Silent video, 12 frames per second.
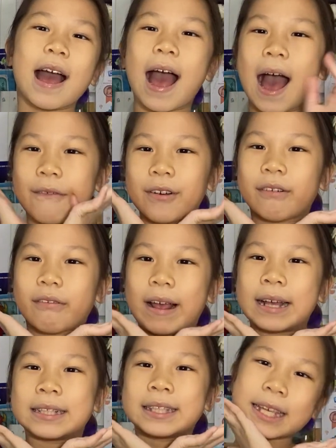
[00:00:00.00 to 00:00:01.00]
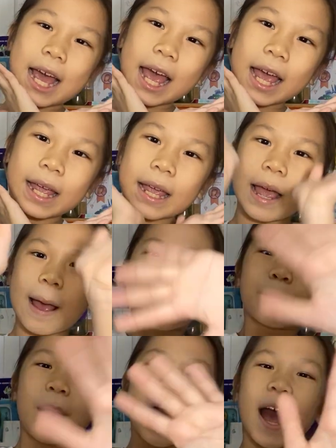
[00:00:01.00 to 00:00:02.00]
Have a great day.
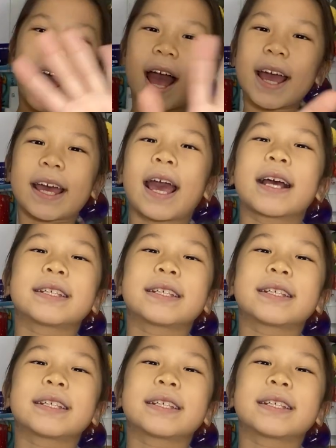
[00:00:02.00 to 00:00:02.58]
Bye.